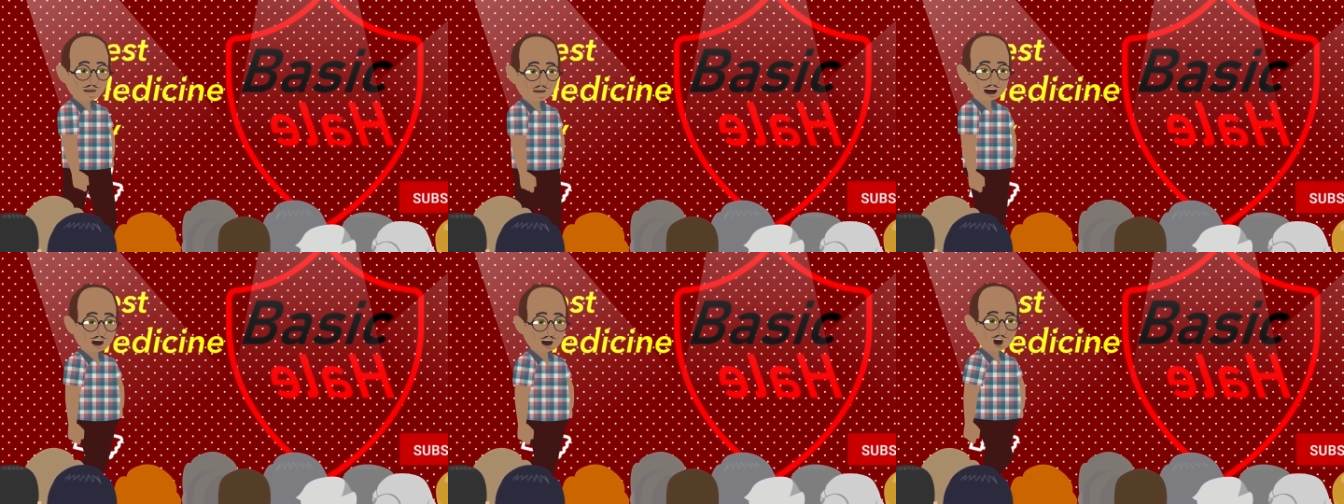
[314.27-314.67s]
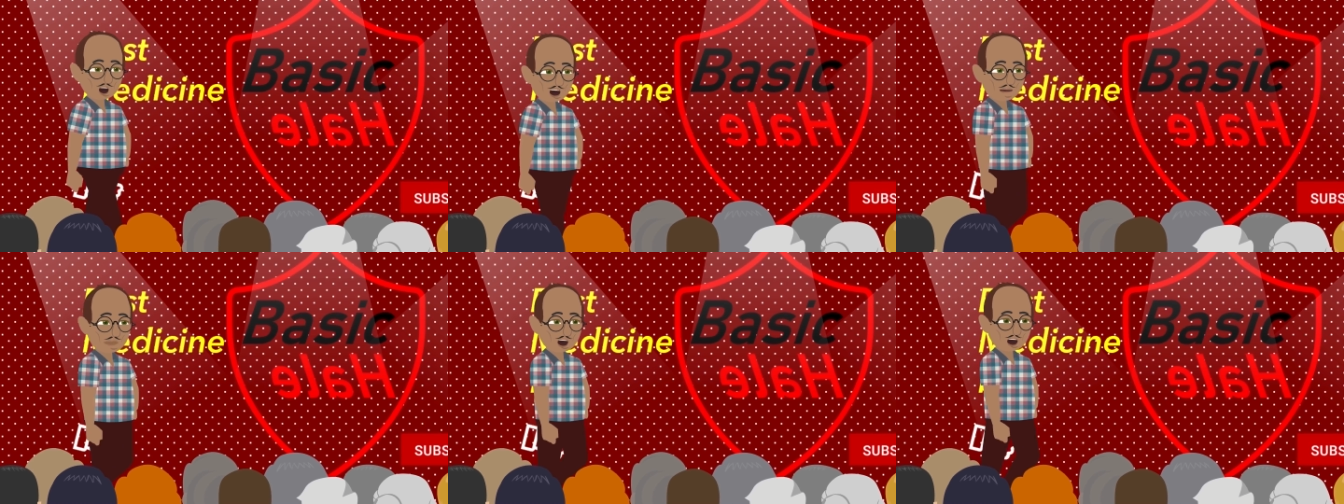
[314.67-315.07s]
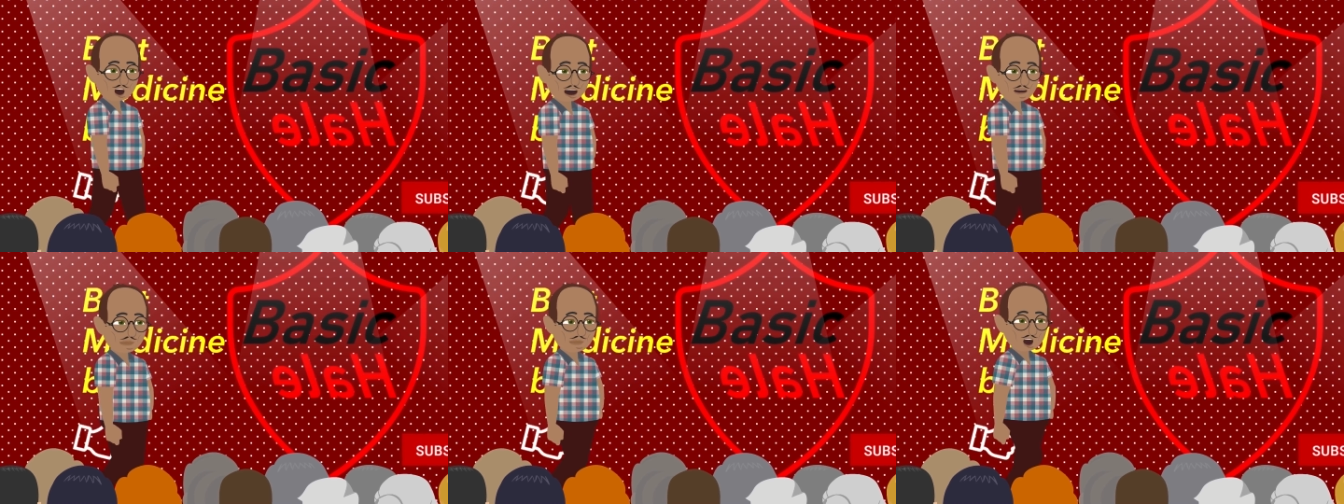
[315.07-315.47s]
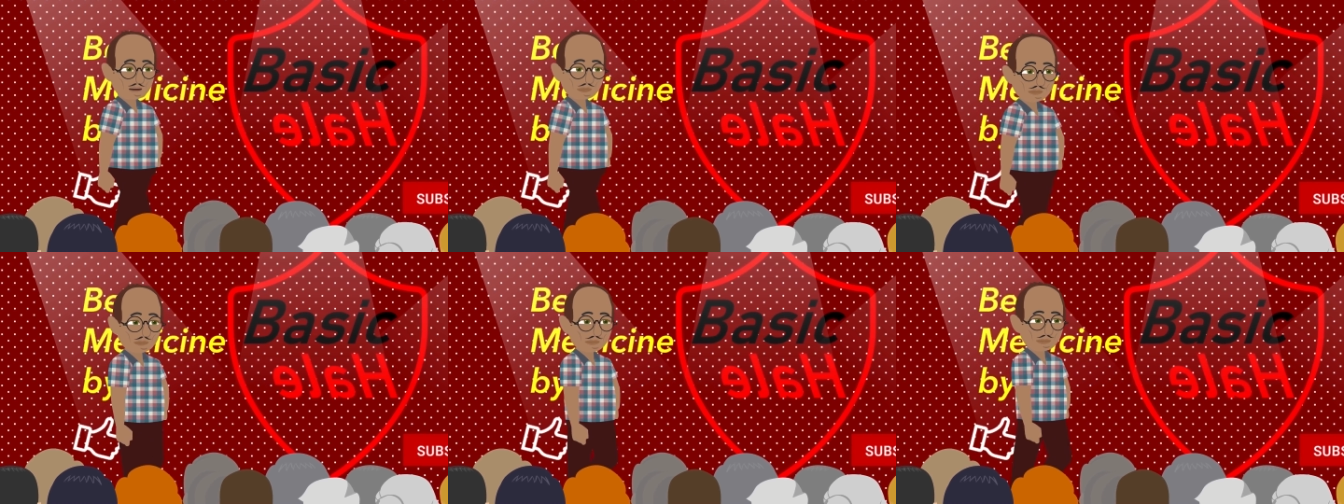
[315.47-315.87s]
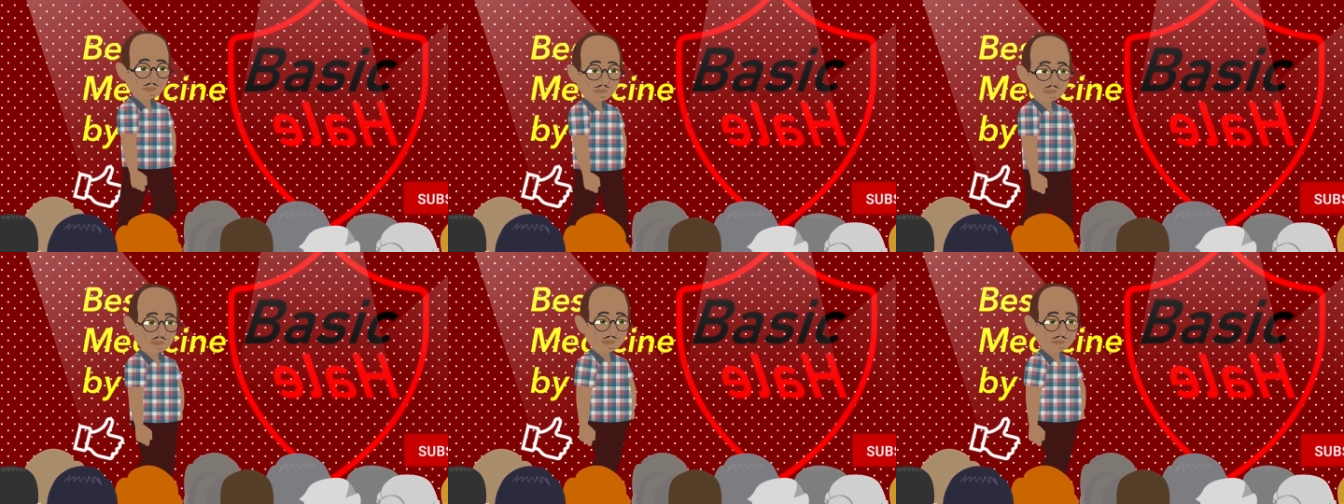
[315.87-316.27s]
I mean, this is serious stuff.
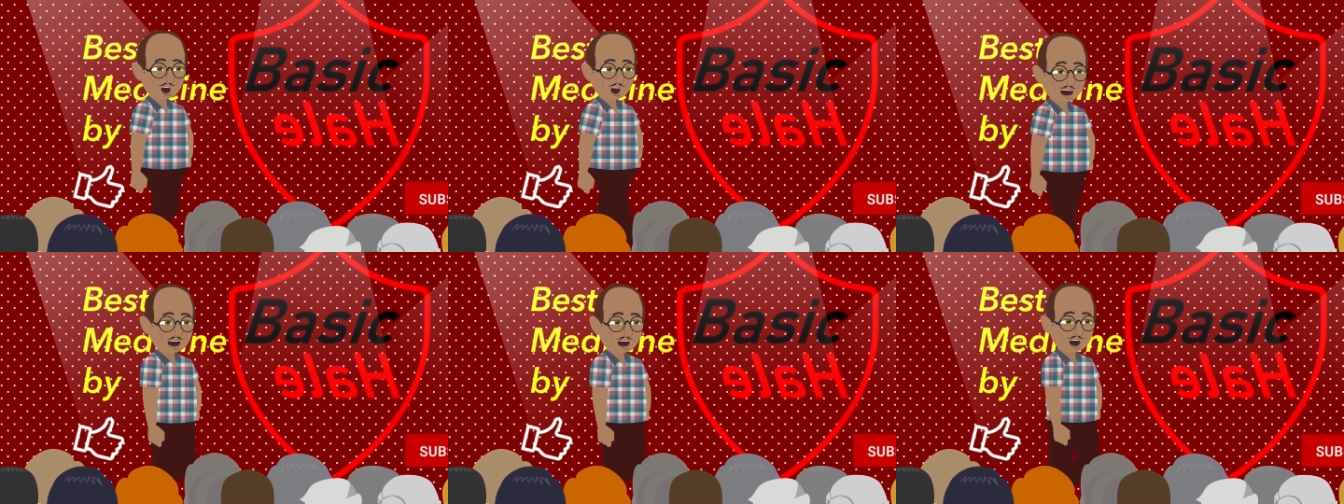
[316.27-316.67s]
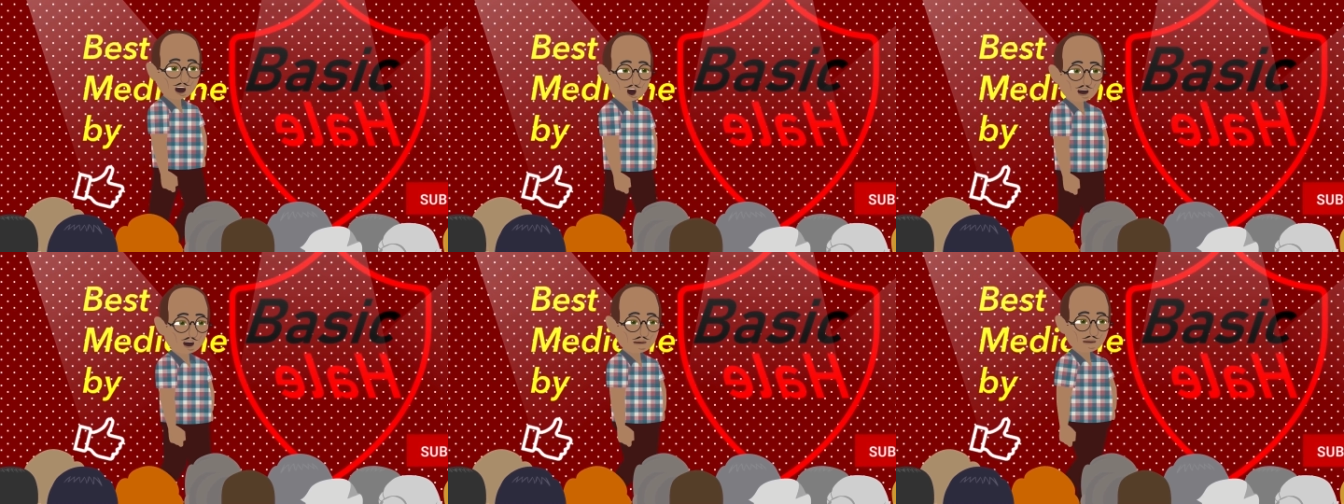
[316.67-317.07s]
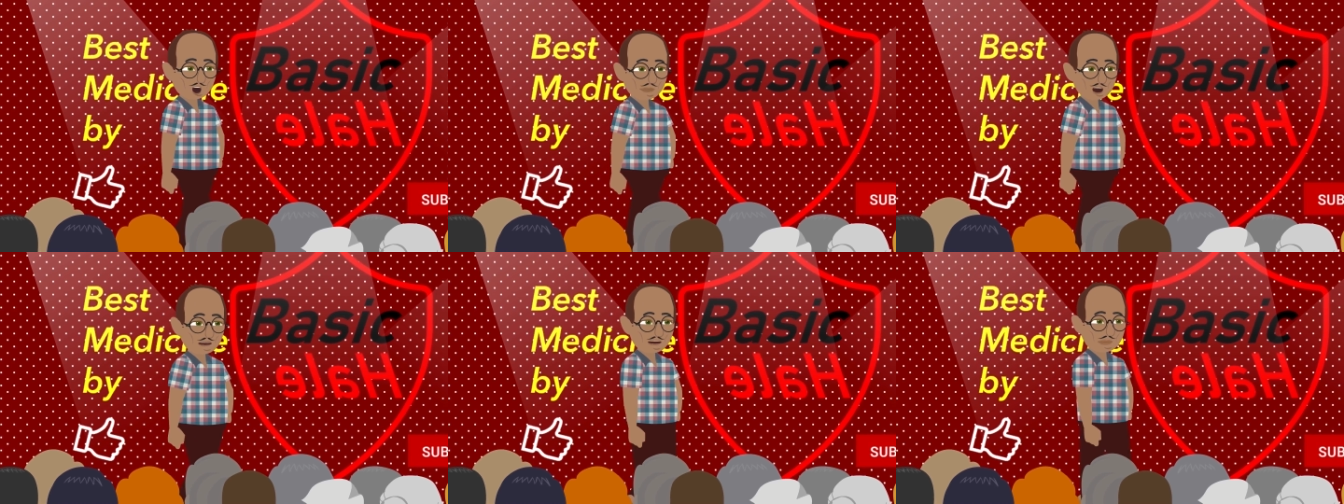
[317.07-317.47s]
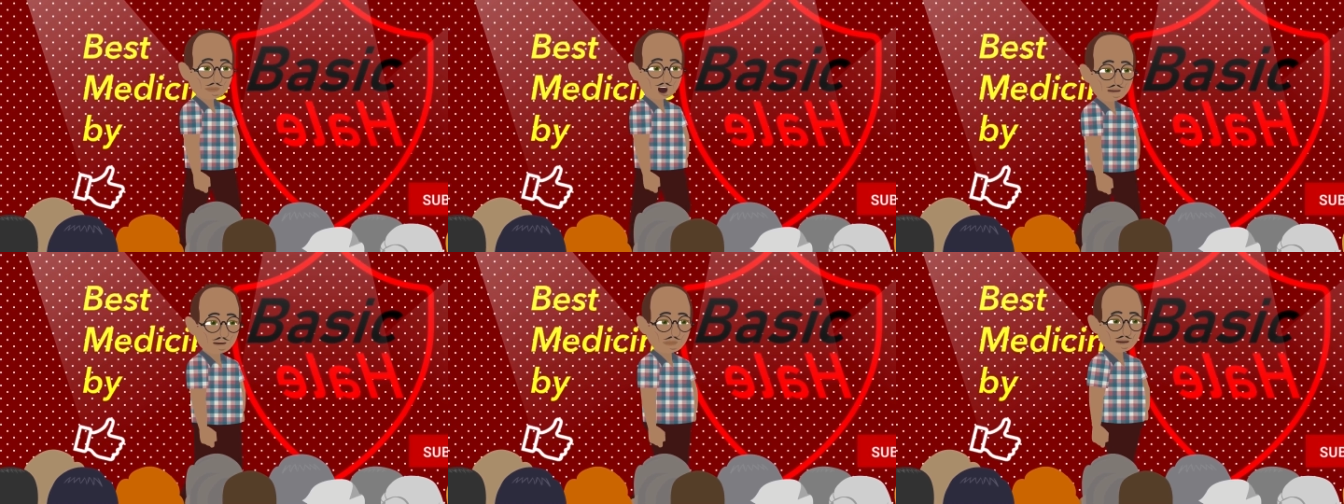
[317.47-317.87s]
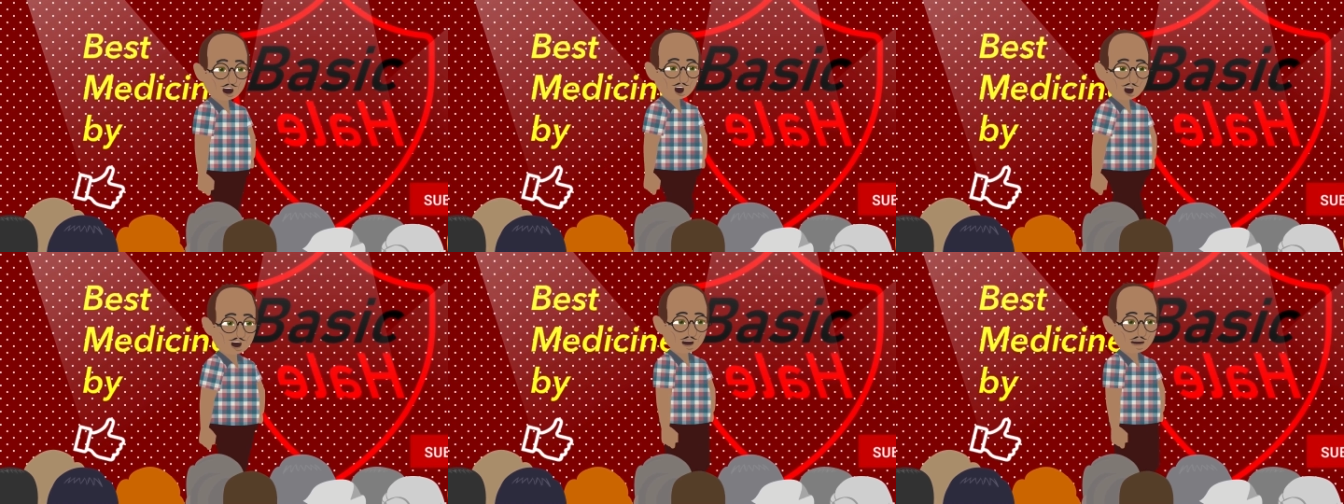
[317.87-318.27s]
The longer you can keep your shit
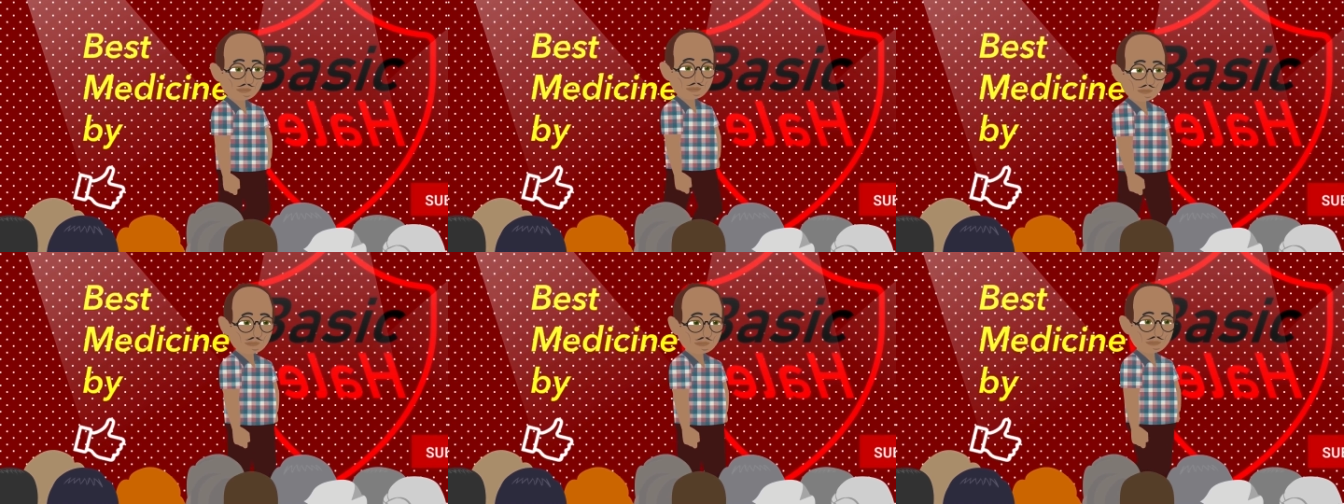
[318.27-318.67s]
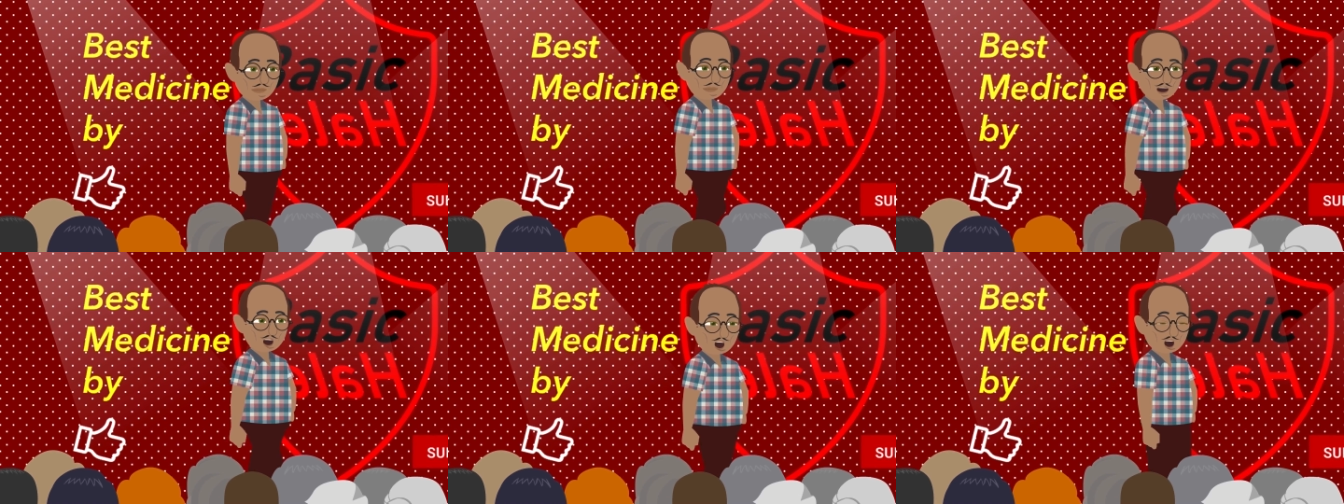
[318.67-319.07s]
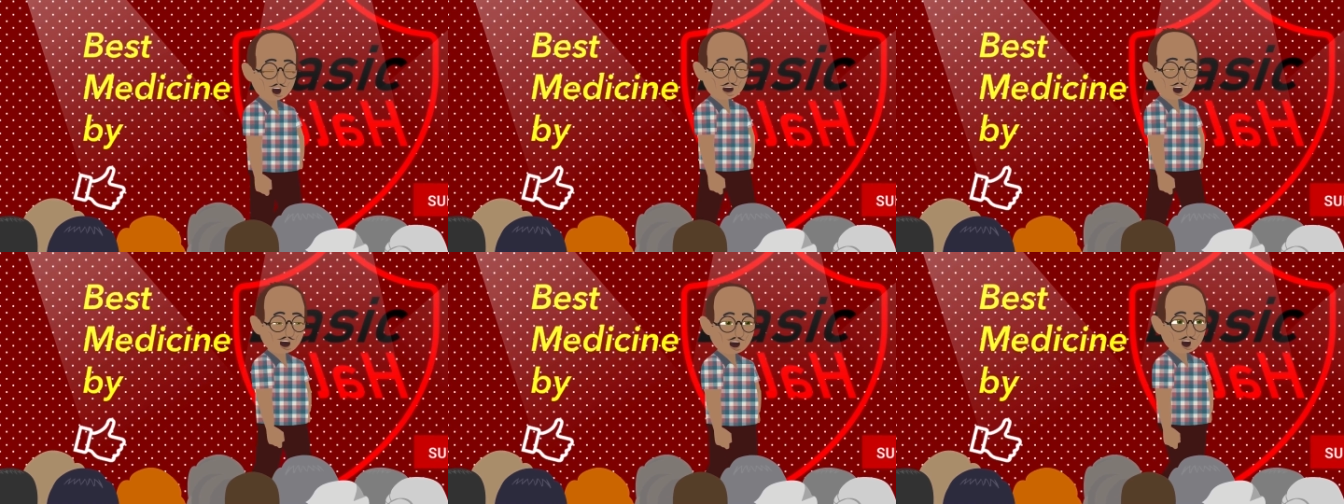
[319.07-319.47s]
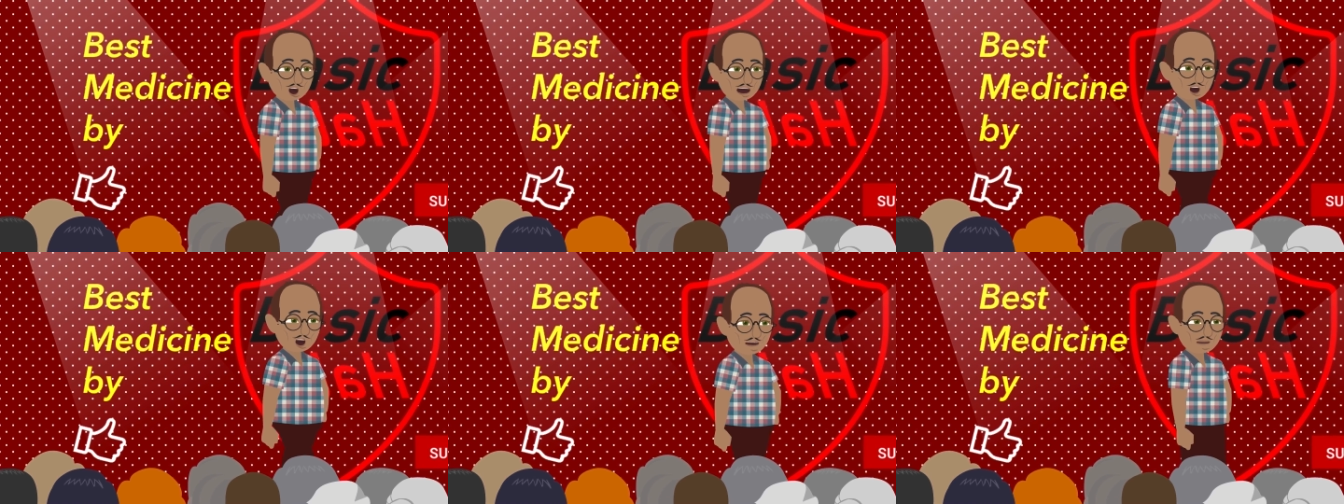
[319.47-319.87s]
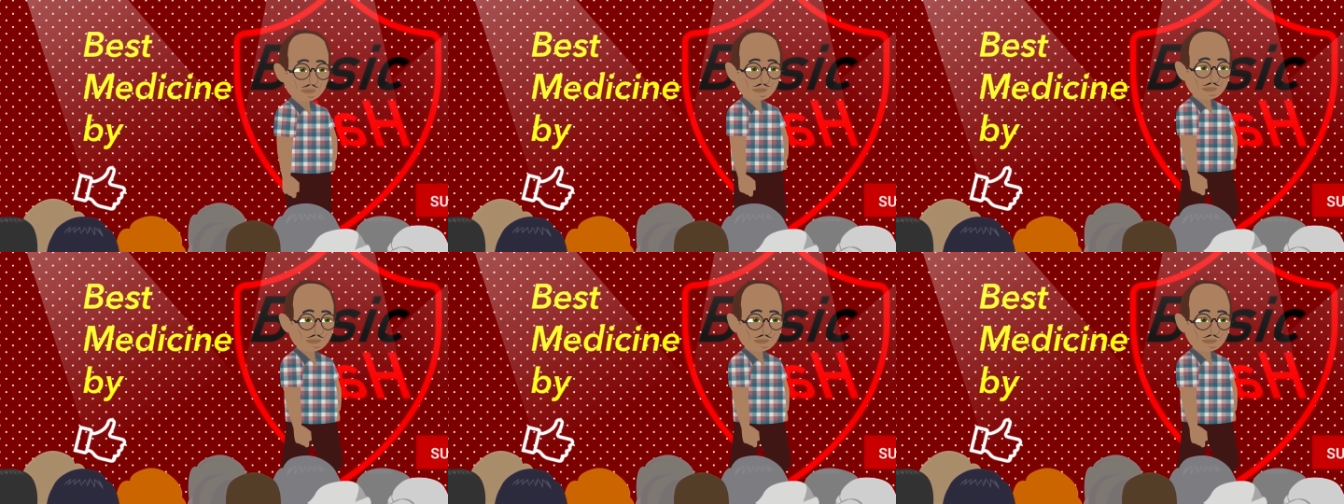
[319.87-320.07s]
young, the longer you will live.